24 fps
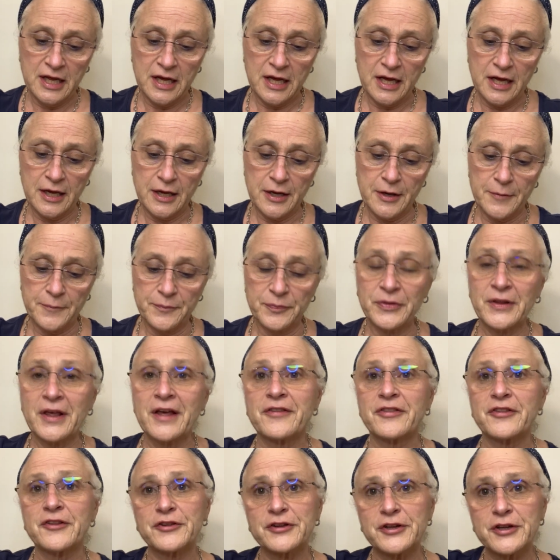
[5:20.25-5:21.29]
The
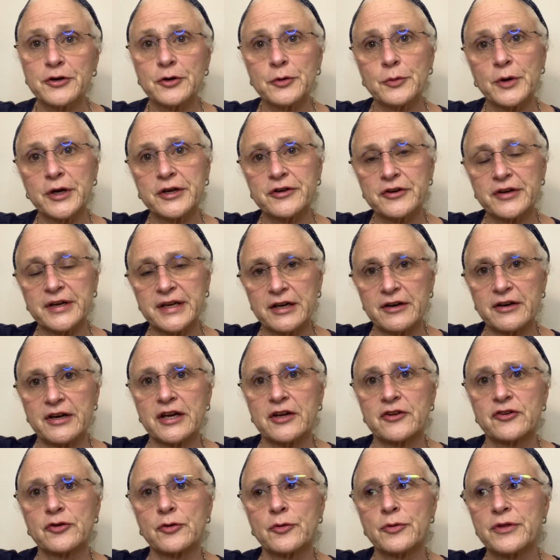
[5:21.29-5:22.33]
Little Wonder
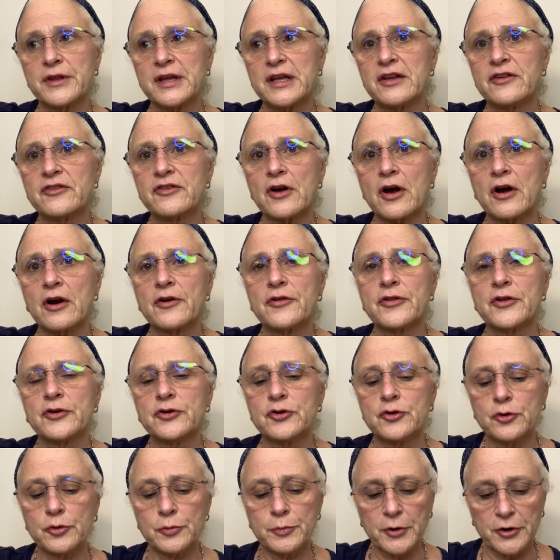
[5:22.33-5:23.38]
earrings. So these are the
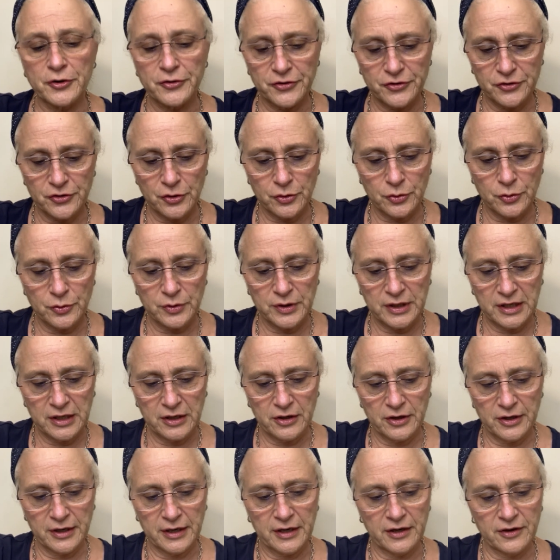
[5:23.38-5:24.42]
new birthstone
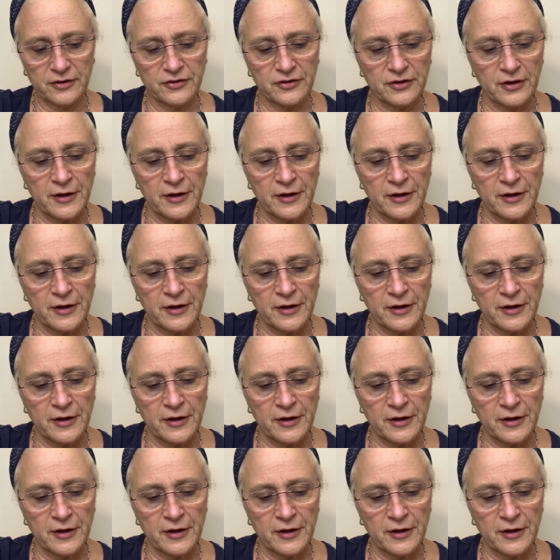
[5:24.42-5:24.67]
earrings.